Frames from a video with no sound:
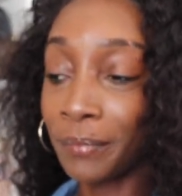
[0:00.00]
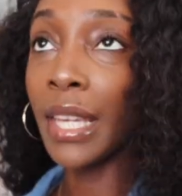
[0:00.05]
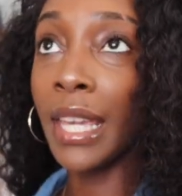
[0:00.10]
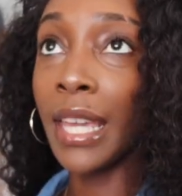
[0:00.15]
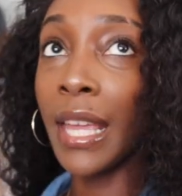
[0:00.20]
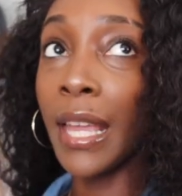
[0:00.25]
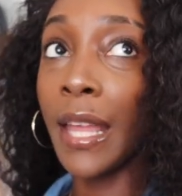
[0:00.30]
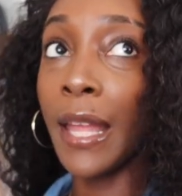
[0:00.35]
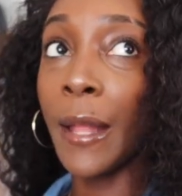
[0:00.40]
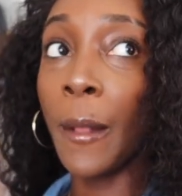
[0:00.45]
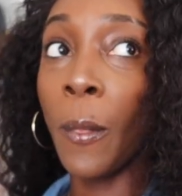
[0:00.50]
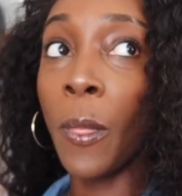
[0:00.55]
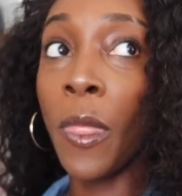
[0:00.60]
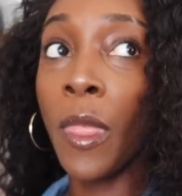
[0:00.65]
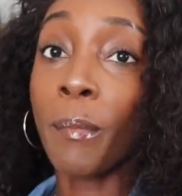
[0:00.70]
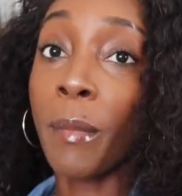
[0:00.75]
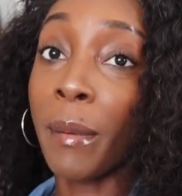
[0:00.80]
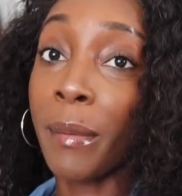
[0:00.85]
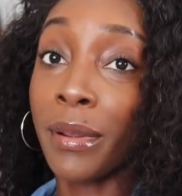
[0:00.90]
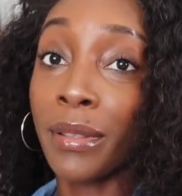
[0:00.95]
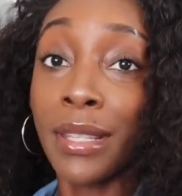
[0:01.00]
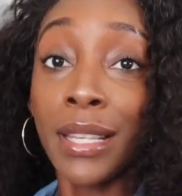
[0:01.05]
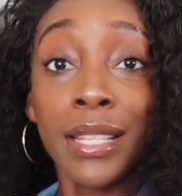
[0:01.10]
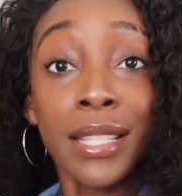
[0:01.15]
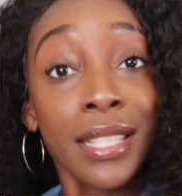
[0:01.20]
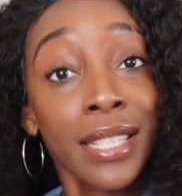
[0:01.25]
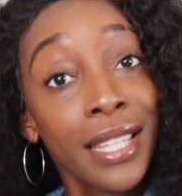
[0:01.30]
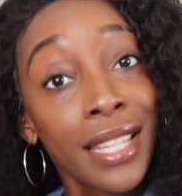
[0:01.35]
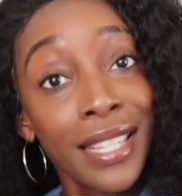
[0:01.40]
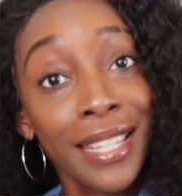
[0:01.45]
And my
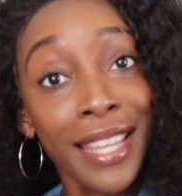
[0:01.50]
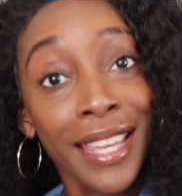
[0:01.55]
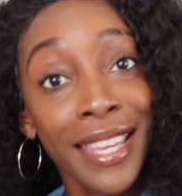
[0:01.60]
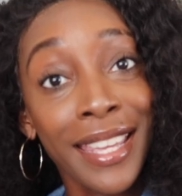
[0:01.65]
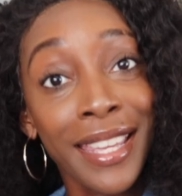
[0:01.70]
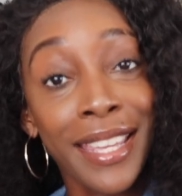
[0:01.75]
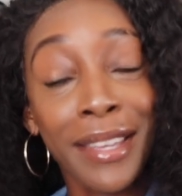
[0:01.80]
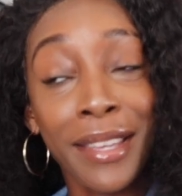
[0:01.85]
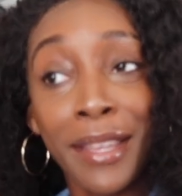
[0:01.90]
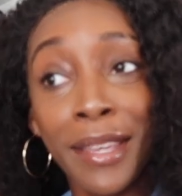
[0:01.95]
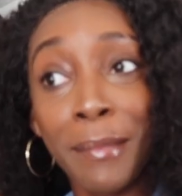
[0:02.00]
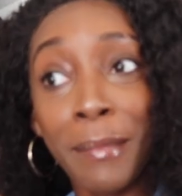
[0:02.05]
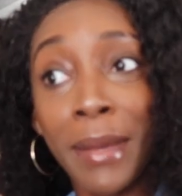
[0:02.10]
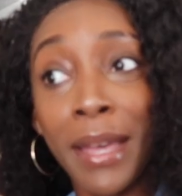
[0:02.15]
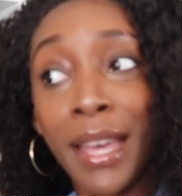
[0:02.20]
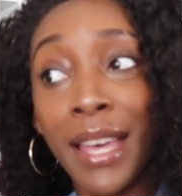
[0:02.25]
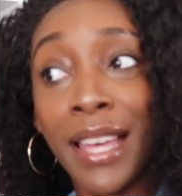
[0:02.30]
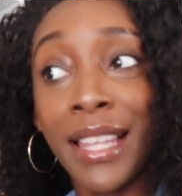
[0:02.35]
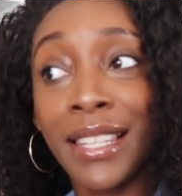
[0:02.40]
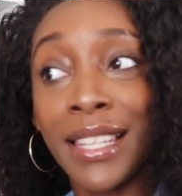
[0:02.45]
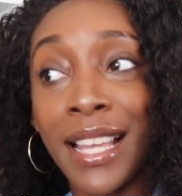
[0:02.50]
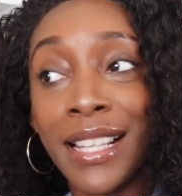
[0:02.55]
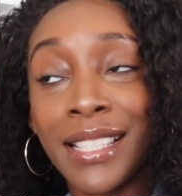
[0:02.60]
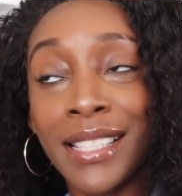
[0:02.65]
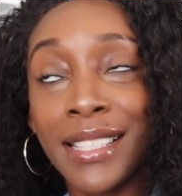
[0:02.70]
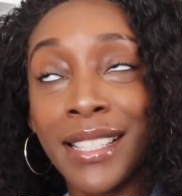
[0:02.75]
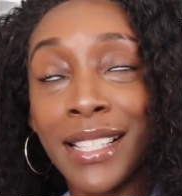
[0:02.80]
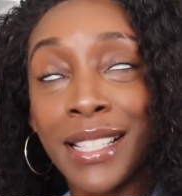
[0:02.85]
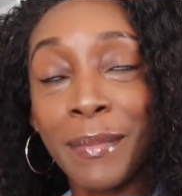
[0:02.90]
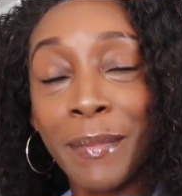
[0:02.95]
birthday's Sunday and my
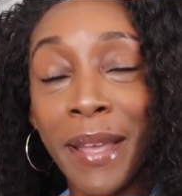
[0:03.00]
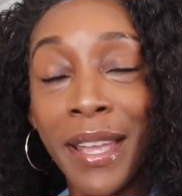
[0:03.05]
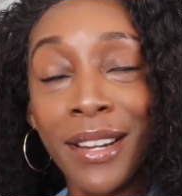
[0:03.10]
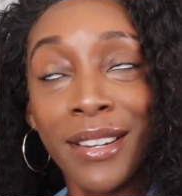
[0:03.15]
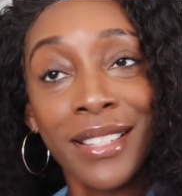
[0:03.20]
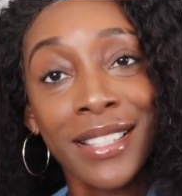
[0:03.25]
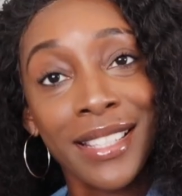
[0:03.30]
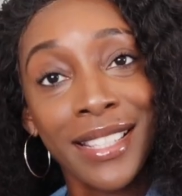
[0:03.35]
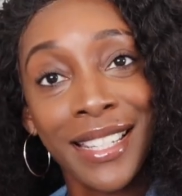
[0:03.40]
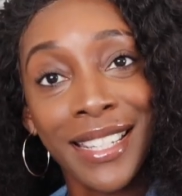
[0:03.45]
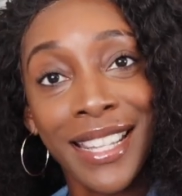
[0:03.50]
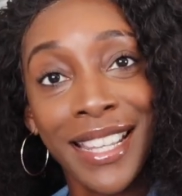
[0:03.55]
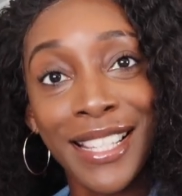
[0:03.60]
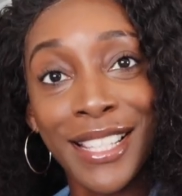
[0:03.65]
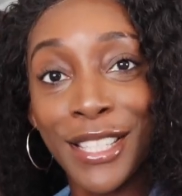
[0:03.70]
license expires Sunday.